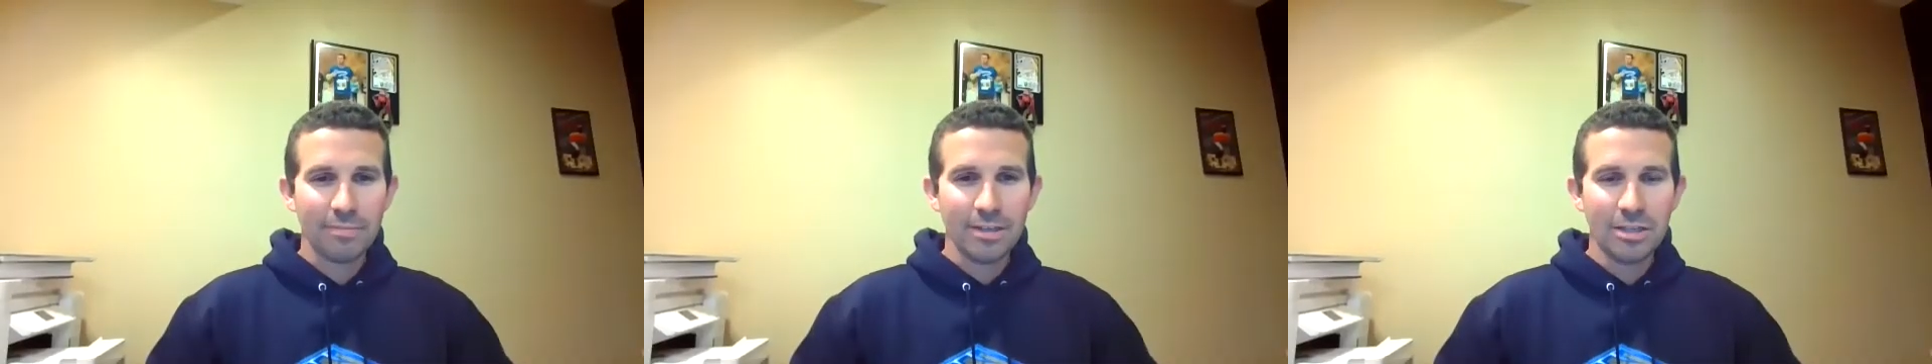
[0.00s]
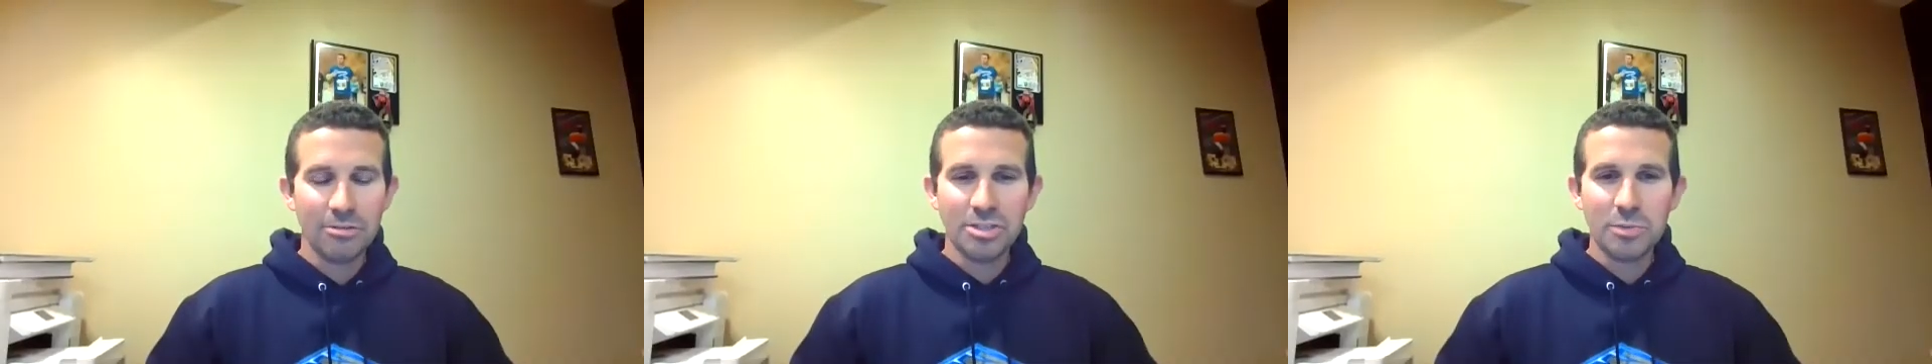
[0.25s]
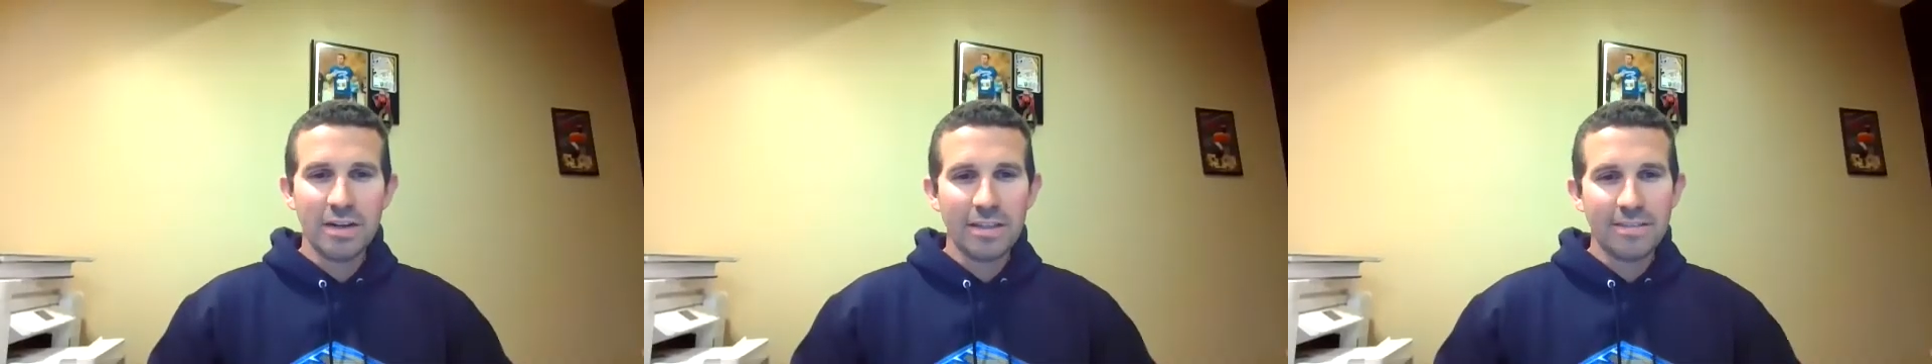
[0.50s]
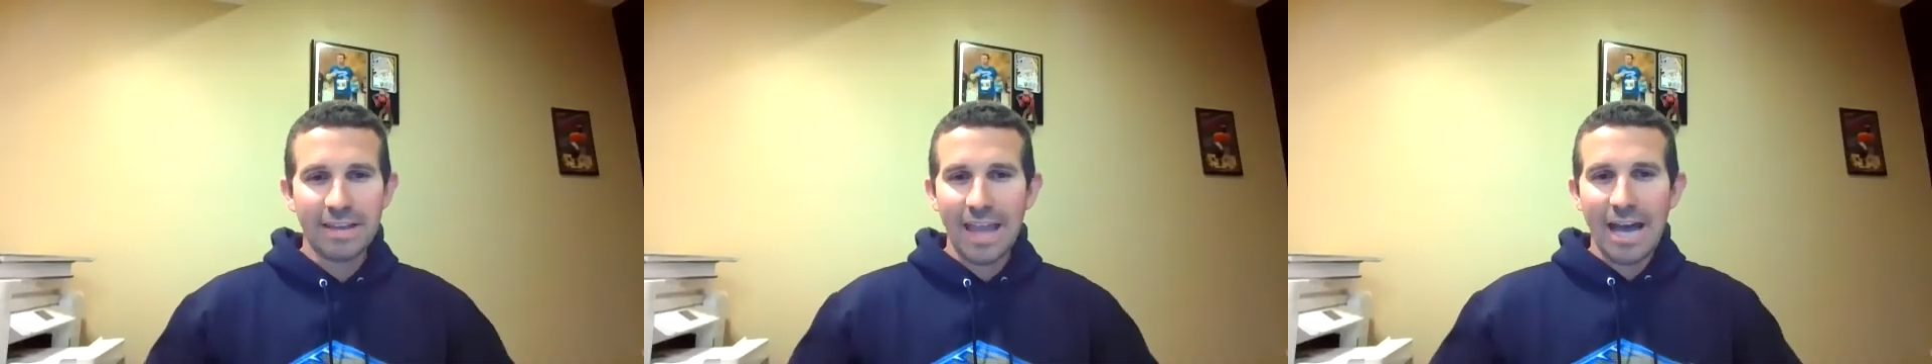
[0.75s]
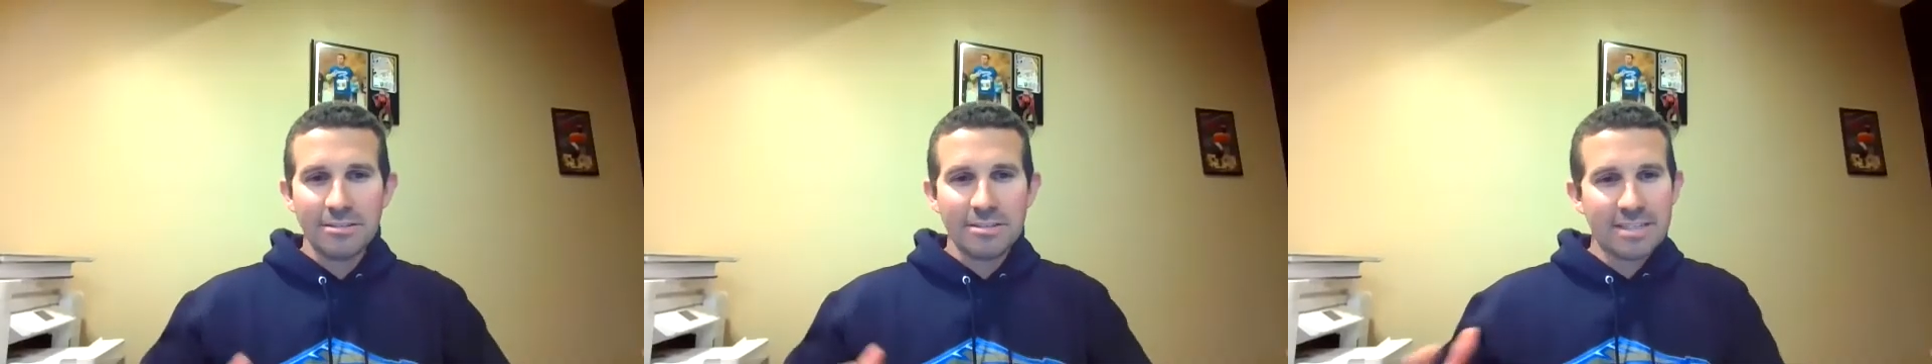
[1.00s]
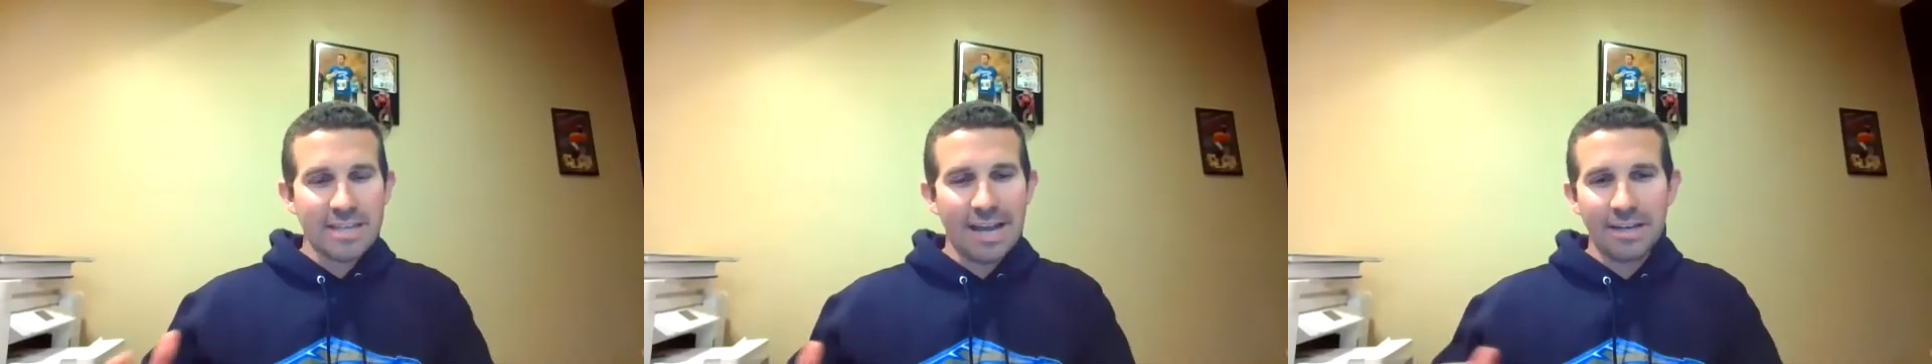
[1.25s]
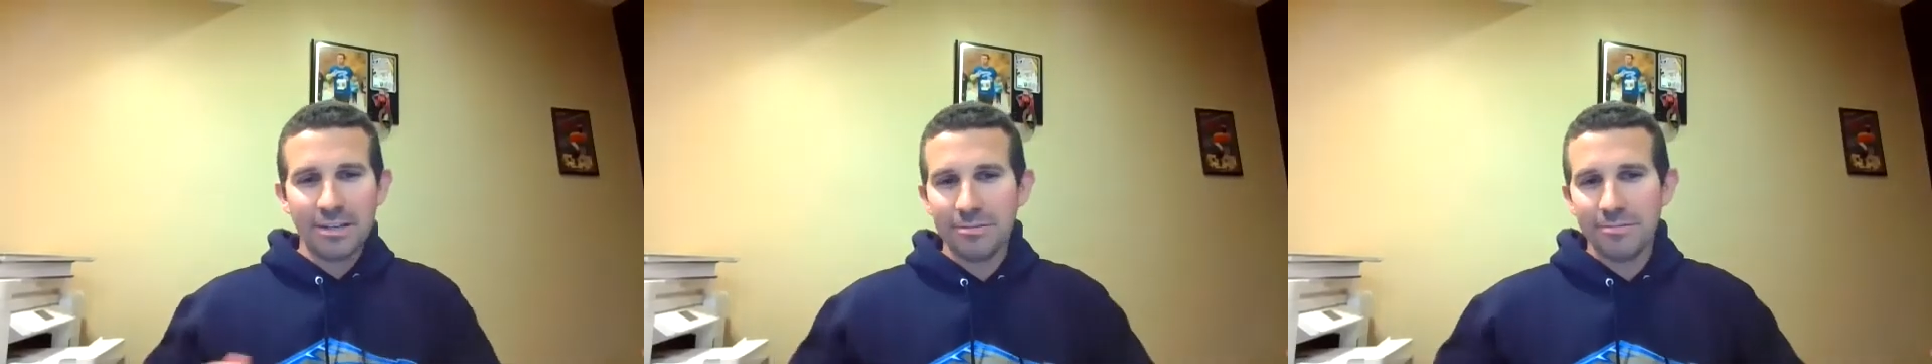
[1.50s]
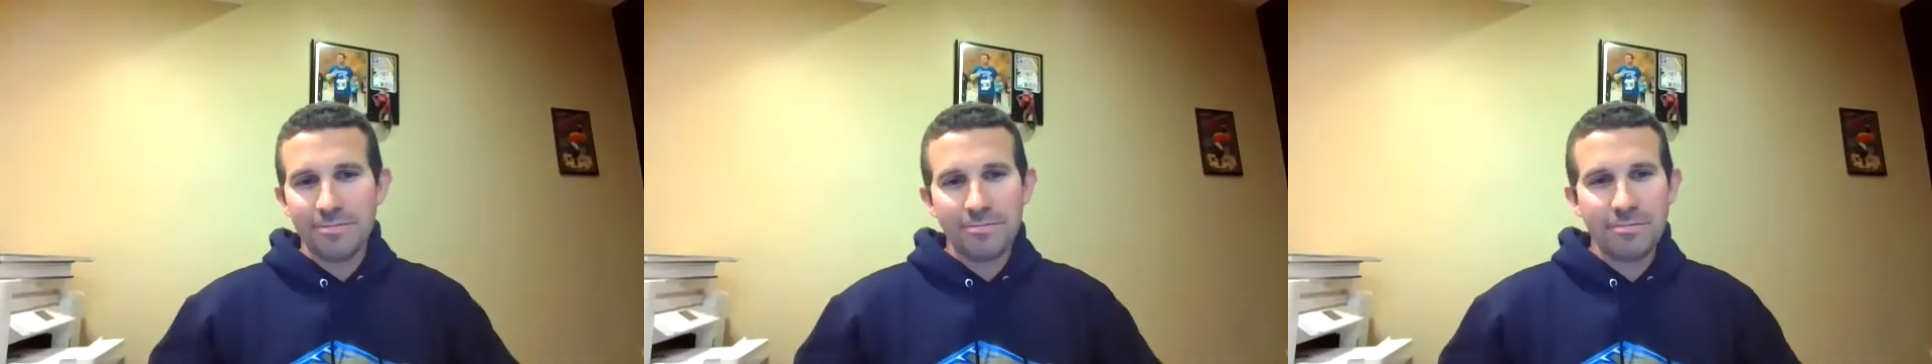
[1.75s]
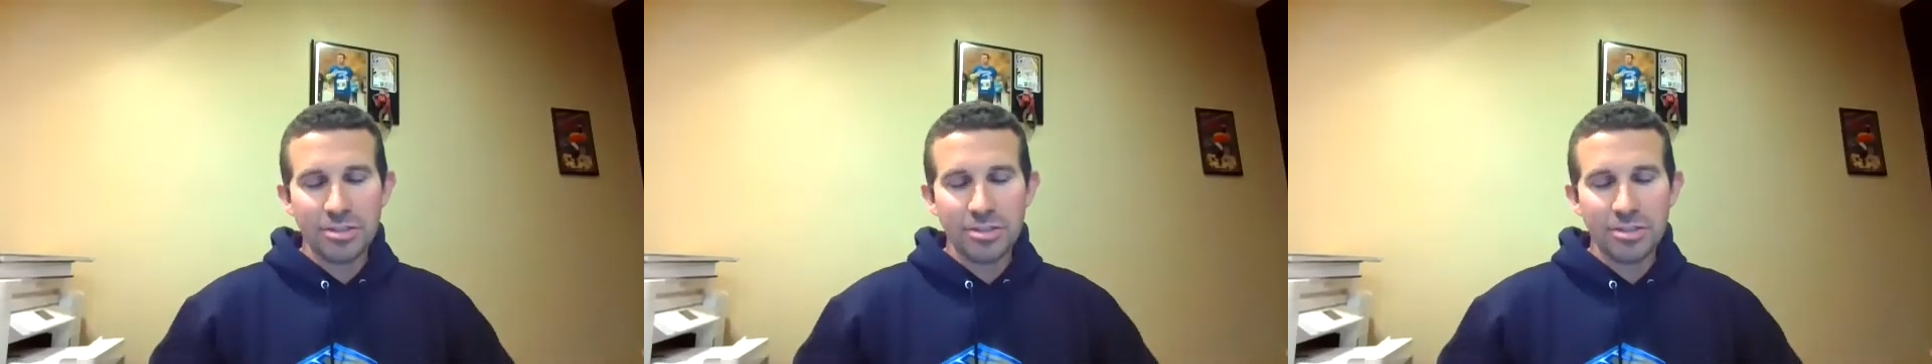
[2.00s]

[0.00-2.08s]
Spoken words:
do anything outside of